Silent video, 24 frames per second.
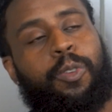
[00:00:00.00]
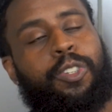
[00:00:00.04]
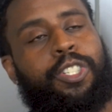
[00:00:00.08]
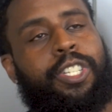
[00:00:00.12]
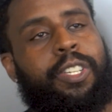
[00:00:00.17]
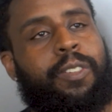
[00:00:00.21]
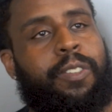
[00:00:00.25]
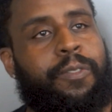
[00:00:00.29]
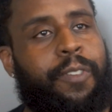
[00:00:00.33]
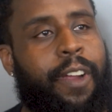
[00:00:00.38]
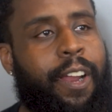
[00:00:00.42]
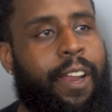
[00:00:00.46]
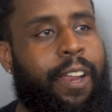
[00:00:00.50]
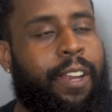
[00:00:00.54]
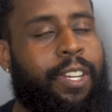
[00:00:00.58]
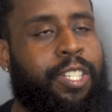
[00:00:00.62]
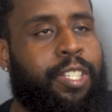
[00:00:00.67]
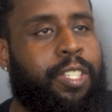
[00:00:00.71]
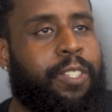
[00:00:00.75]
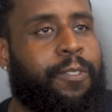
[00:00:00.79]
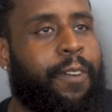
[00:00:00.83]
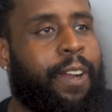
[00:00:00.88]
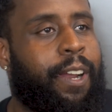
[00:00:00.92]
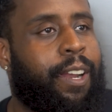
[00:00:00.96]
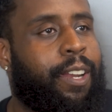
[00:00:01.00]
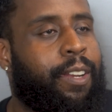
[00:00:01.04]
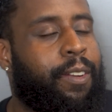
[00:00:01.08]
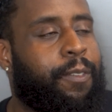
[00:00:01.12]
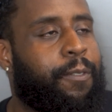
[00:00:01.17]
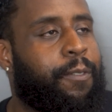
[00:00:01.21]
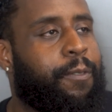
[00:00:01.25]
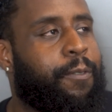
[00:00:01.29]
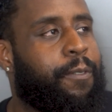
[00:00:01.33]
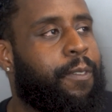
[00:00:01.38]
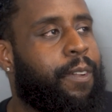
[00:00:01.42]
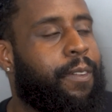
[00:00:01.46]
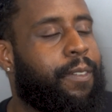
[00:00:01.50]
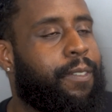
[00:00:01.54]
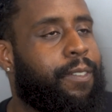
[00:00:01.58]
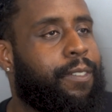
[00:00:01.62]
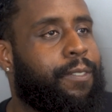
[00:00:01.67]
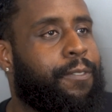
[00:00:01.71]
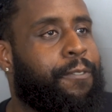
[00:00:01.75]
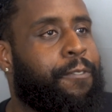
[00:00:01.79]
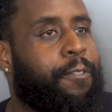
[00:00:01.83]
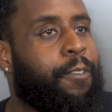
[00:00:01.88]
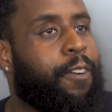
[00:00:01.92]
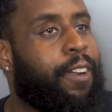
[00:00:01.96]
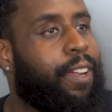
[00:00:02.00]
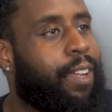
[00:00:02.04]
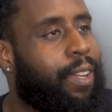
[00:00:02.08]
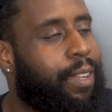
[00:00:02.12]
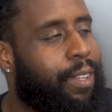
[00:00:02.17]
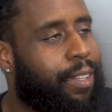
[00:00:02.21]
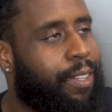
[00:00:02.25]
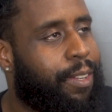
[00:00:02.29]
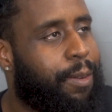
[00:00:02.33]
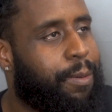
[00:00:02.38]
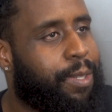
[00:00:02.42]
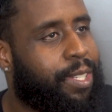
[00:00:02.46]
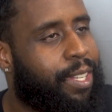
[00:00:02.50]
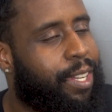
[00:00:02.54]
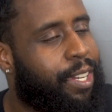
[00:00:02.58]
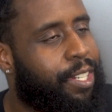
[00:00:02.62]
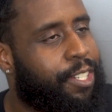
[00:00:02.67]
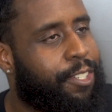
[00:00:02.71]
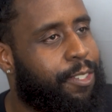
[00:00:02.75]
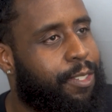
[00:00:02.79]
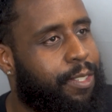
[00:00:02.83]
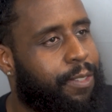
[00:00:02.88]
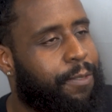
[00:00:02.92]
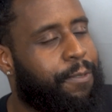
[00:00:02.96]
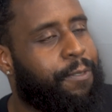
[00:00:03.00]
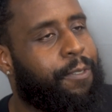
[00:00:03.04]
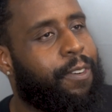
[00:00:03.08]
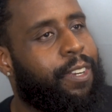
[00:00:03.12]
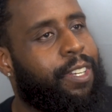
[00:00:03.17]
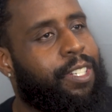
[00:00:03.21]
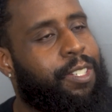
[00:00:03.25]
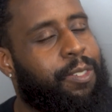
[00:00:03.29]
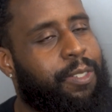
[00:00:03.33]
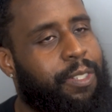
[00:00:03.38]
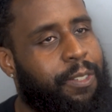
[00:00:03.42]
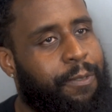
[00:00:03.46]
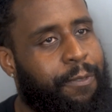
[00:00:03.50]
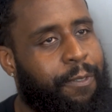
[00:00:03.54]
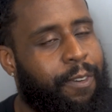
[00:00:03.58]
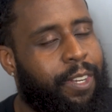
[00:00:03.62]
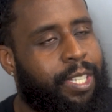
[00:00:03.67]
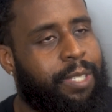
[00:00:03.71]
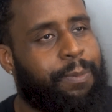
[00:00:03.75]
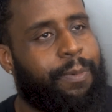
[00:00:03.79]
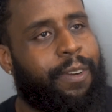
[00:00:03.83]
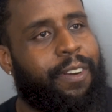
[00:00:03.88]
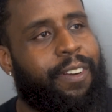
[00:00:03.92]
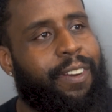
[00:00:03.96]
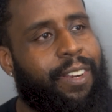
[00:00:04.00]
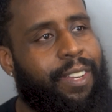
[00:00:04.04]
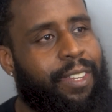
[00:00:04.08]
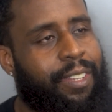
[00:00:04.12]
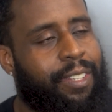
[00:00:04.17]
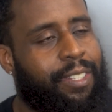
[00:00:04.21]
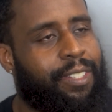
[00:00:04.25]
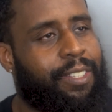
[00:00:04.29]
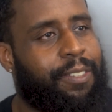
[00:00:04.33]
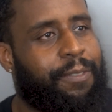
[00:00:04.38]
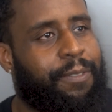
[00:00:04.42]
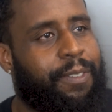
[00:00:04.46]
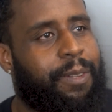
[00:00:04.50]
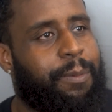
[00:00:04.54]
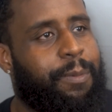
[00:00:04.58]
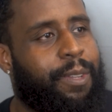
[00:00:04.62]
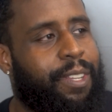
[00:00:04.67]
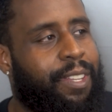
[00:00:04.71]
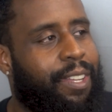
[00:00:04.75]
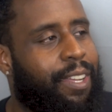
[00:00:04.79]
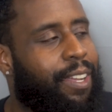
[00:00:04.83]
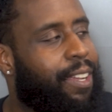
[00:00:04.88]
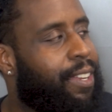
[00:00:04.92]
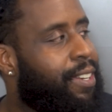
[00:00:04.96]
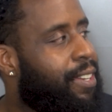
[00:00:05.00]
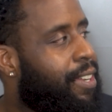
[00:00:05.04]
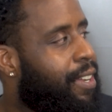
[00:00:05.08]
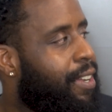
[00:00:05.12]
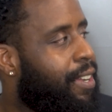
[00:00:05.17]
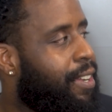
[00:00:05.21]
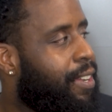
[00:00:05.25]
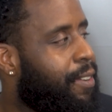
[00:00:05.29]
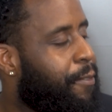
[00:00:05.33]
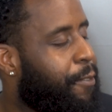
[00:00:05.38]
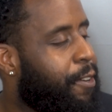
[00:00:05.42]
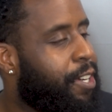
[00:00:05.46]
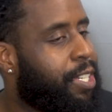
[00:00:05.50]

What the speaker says: she was very free. You know what I'm saying? She was a free spirit. You feel me? And free